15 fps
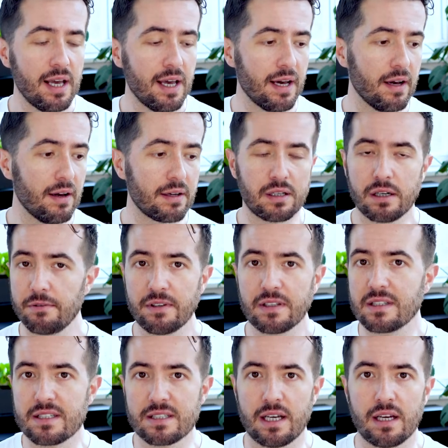graphic
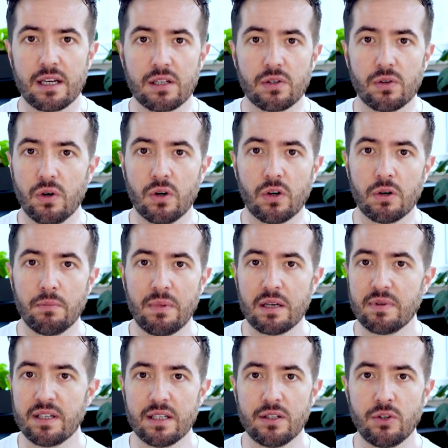design, or
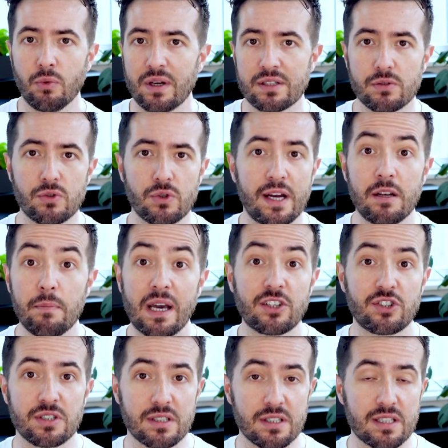maybe you want to do
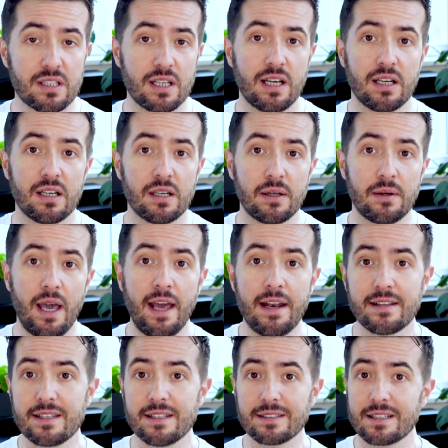animations,
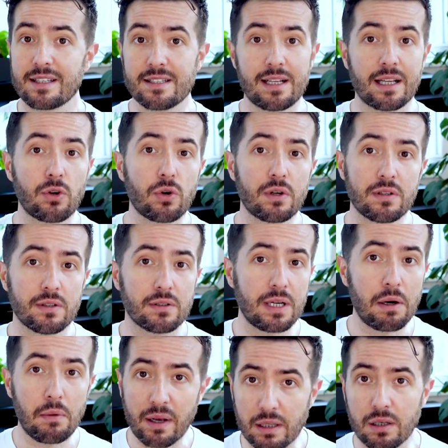anything that is not
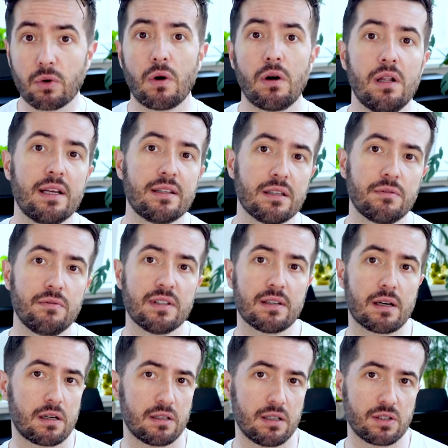directly correlated with
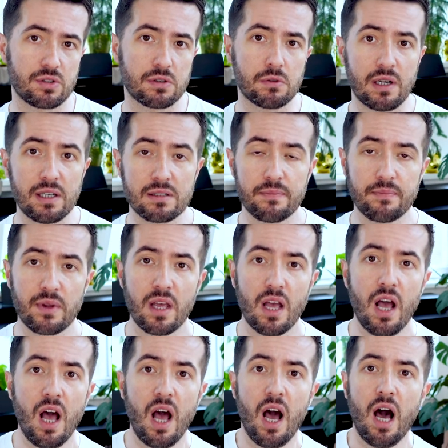architecture,
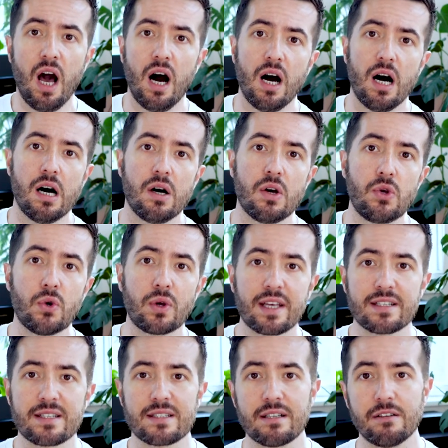right? You
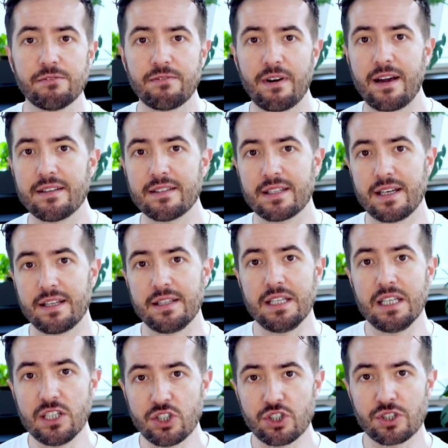can still find a
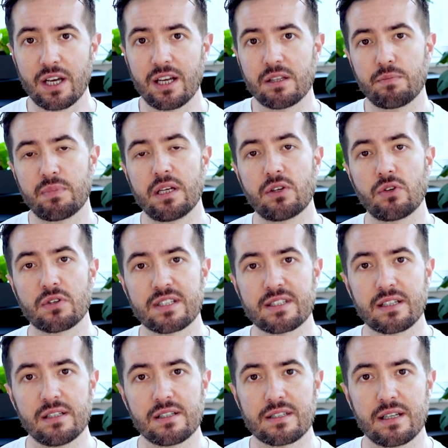niche and bring your
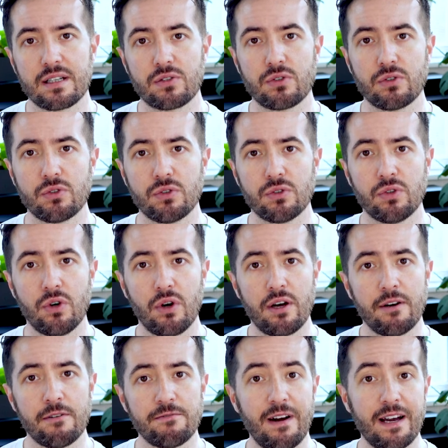skill set
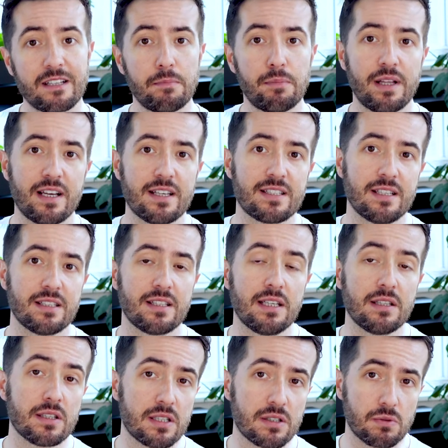to find a place in the
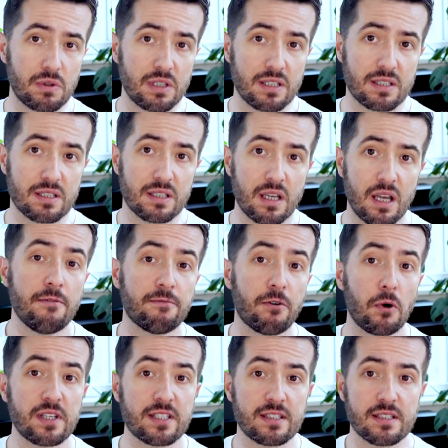industries.
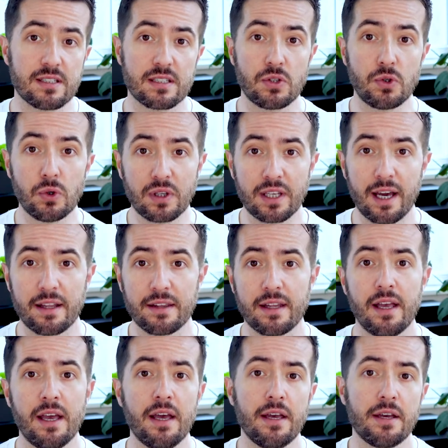For instance, you
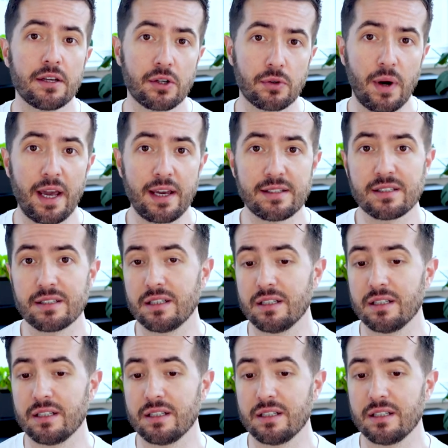can create